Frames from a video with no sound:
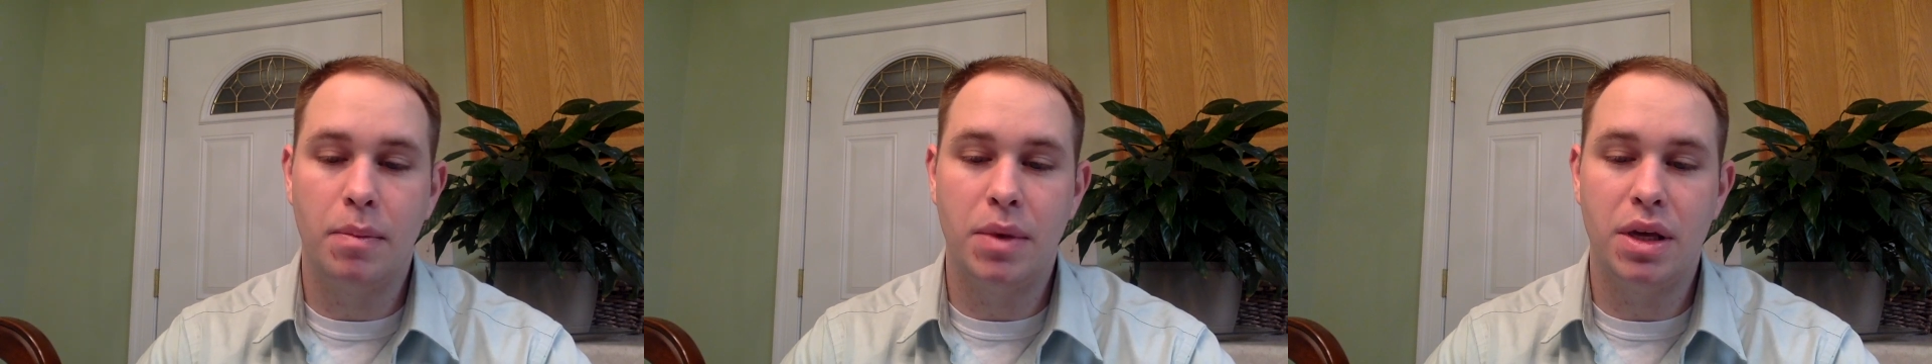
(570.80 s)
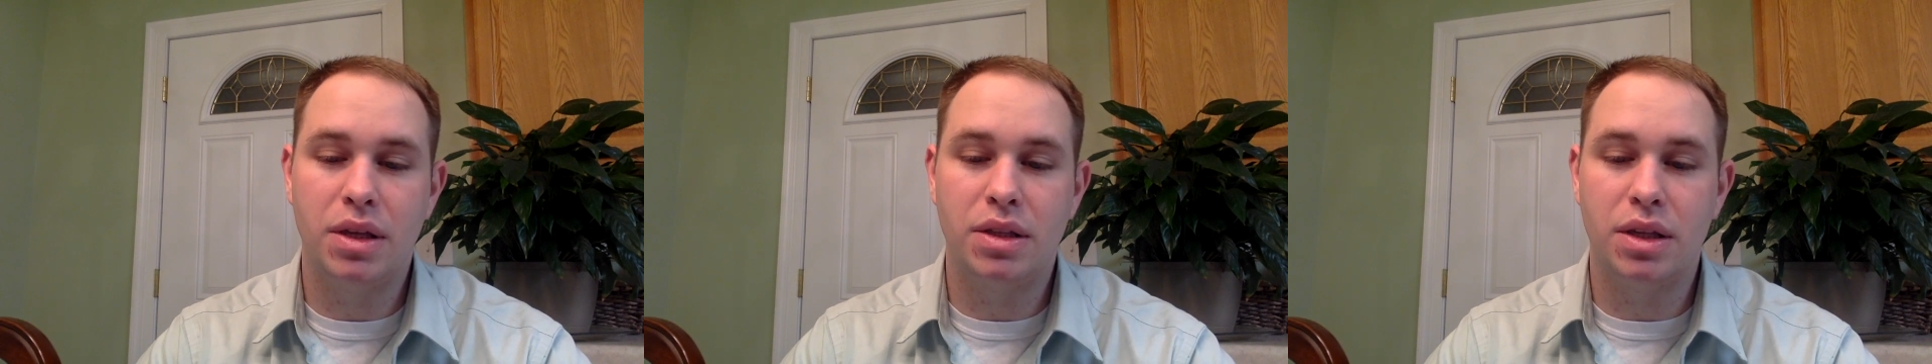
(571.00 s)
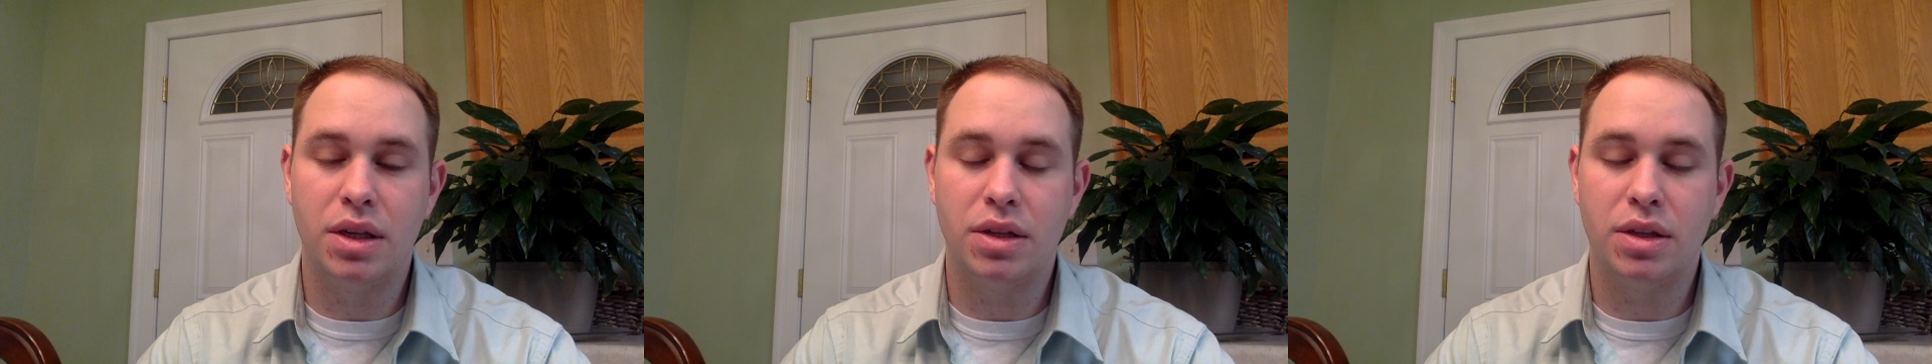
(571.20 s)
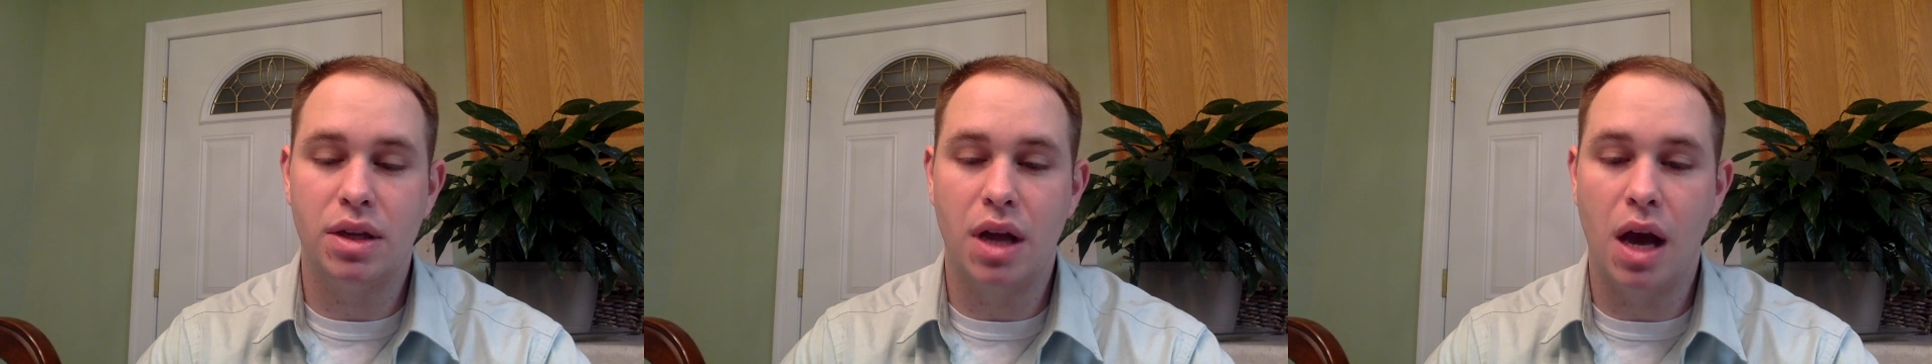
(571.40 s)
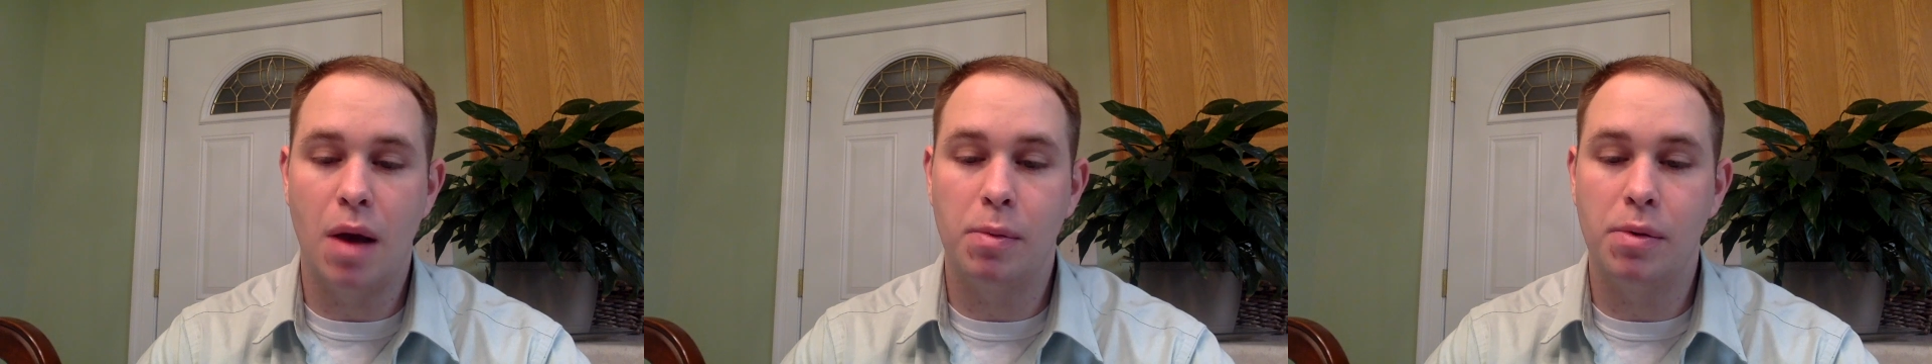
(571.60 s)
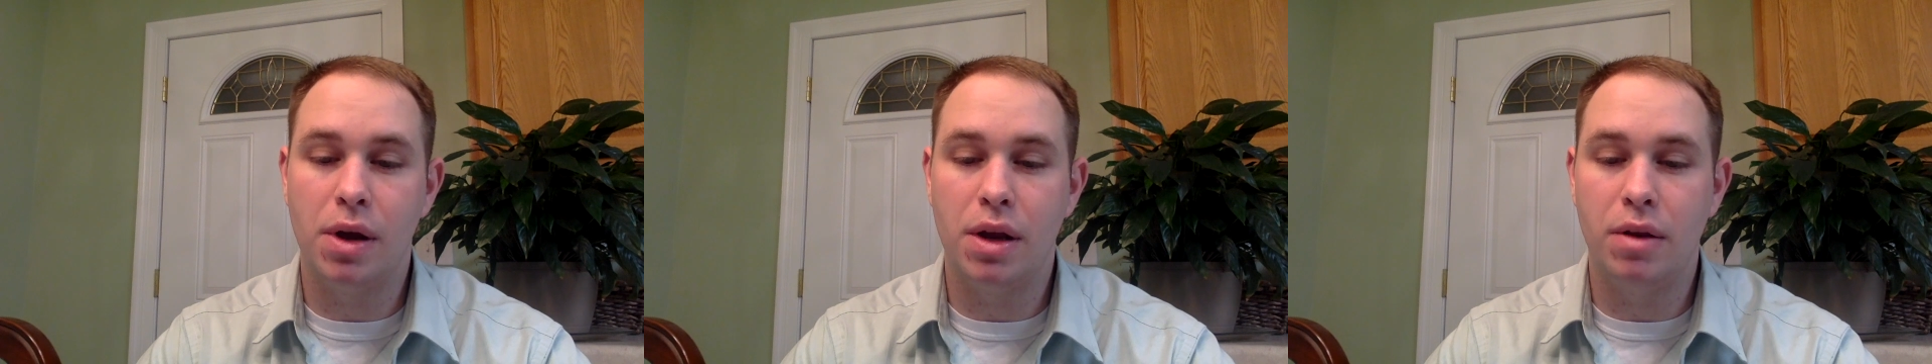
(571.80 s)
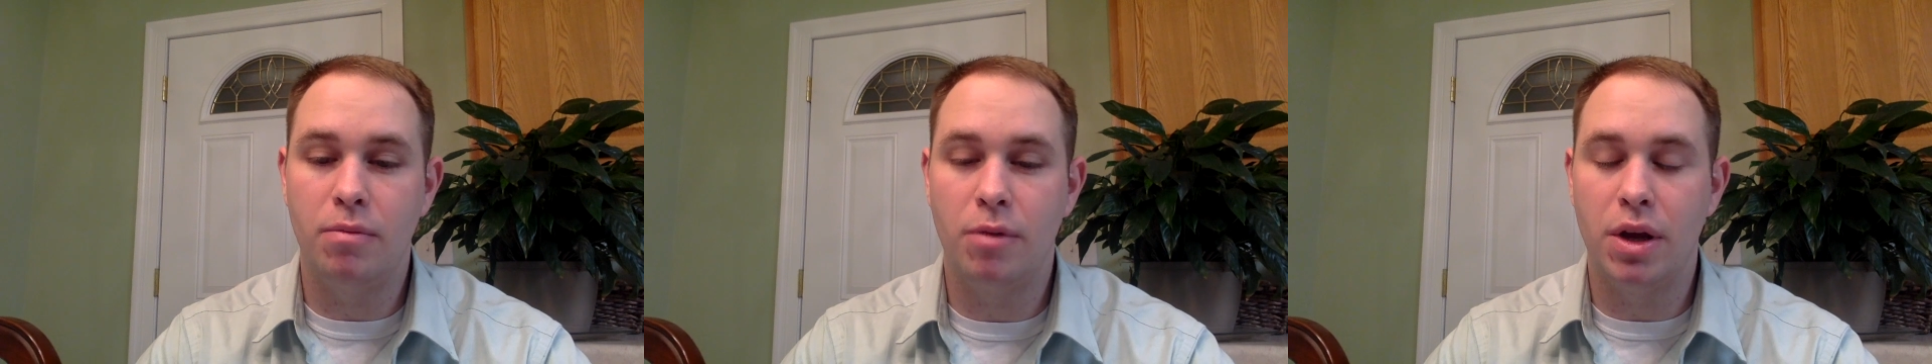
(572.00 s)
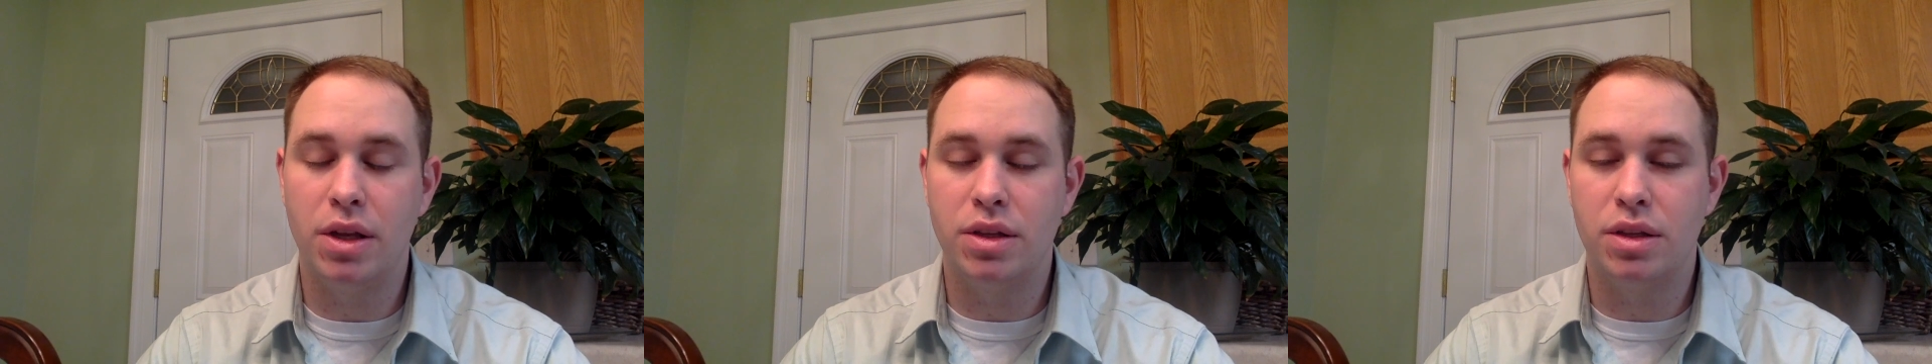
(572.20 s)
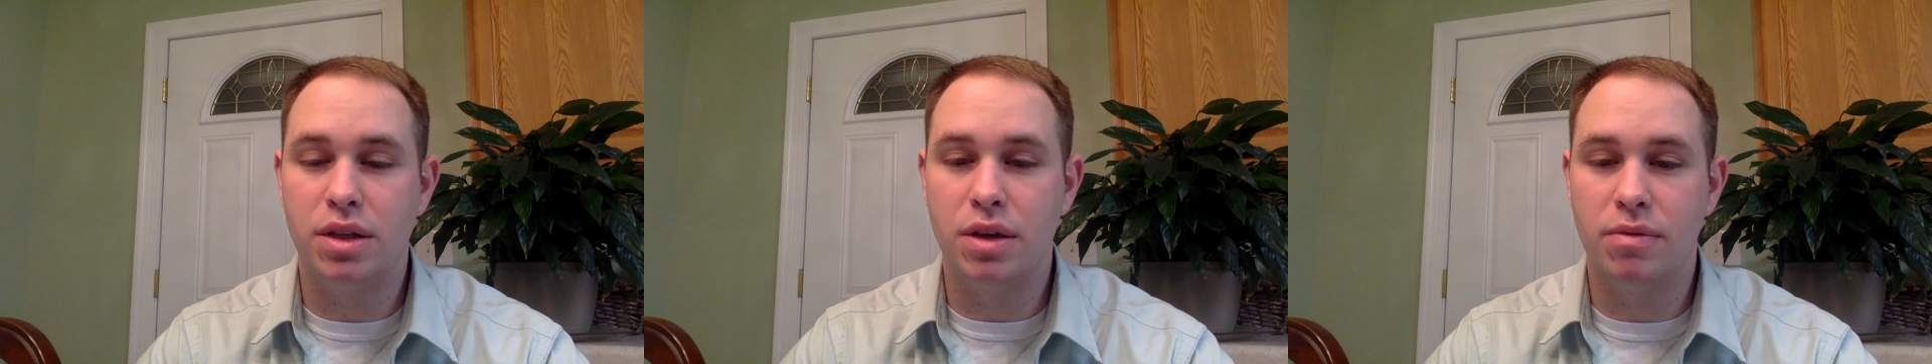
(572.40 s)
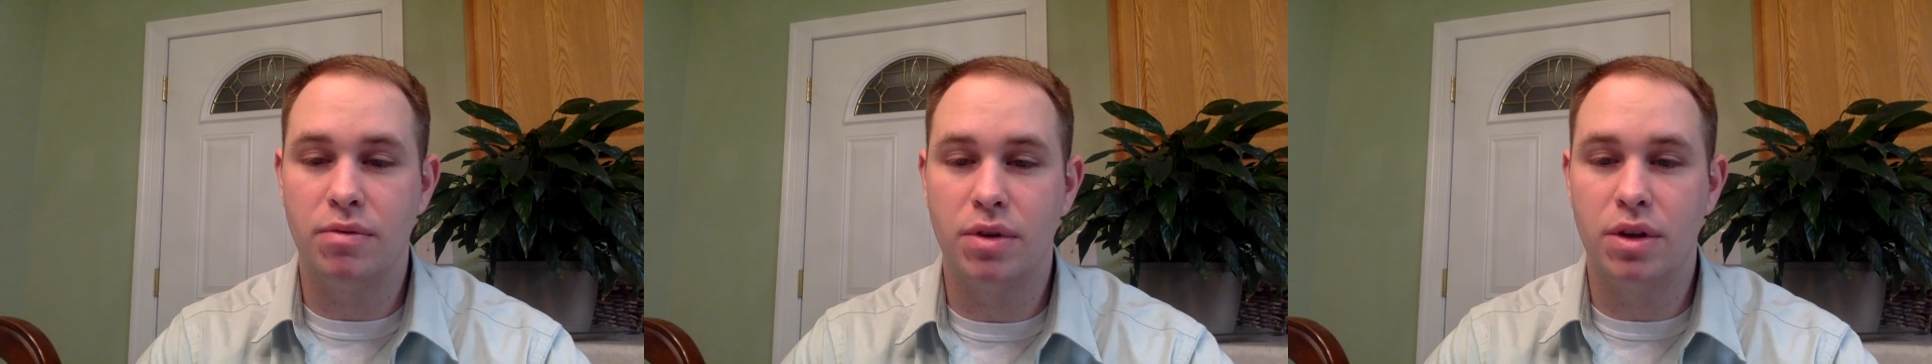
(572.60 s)
exist and operate in ways
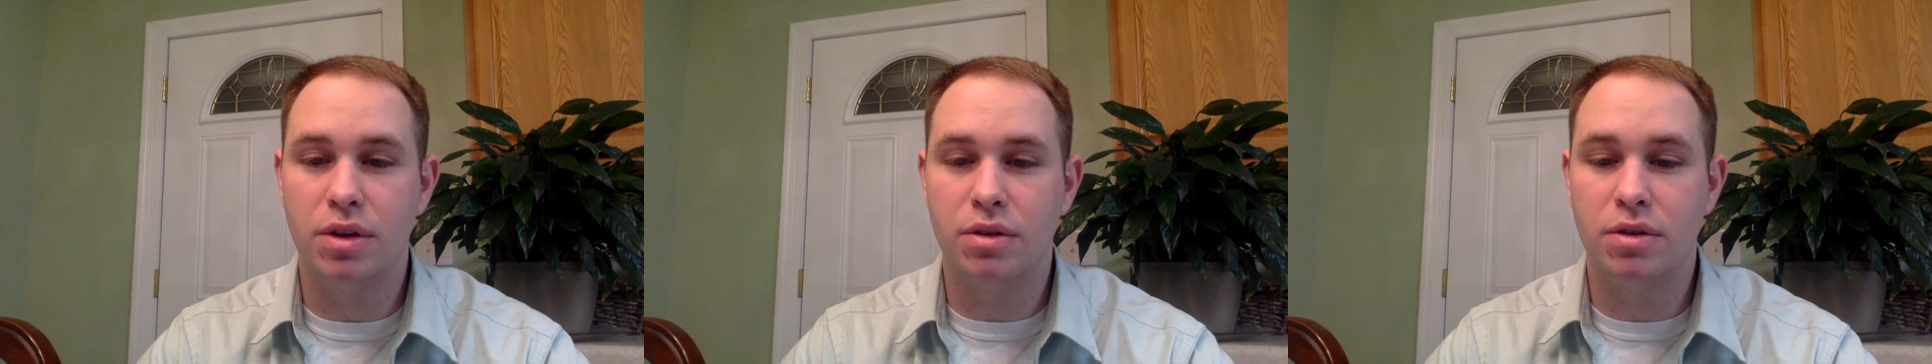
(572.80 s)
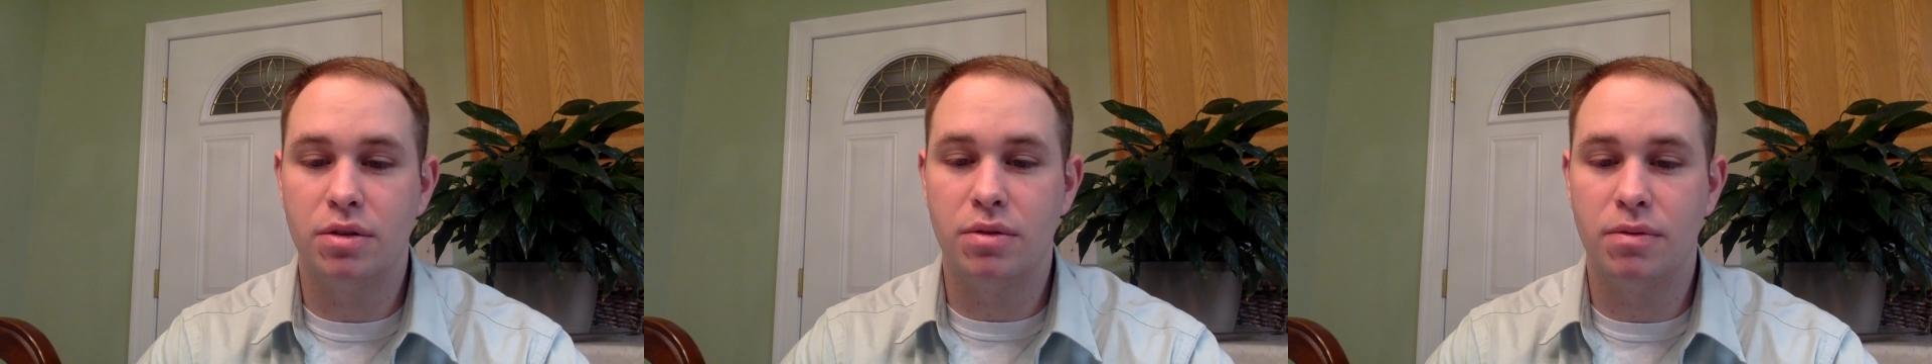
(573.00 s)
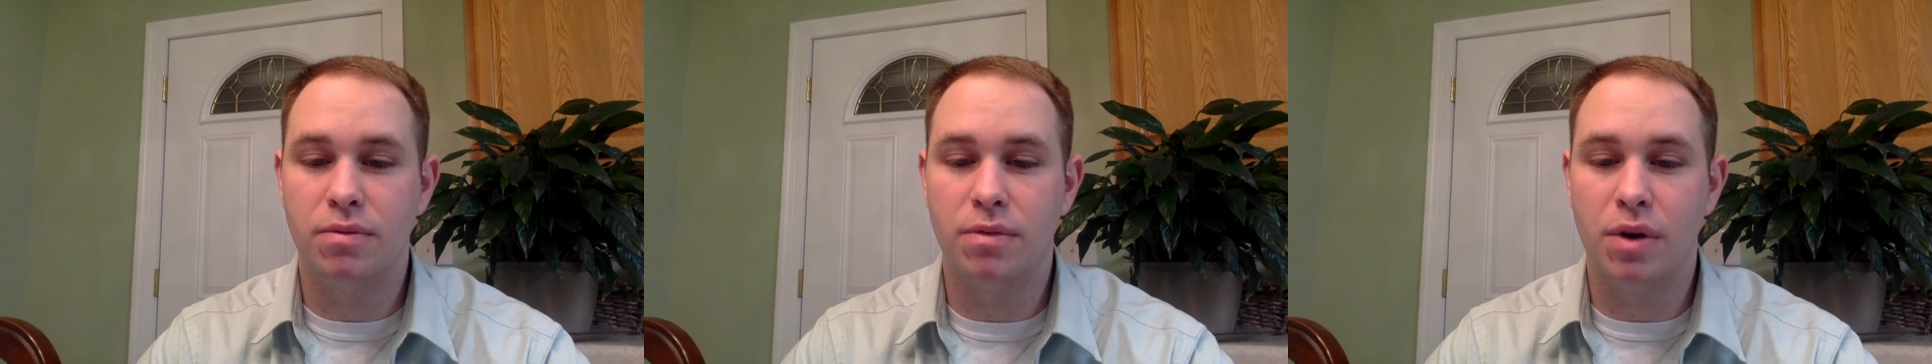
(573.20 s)
different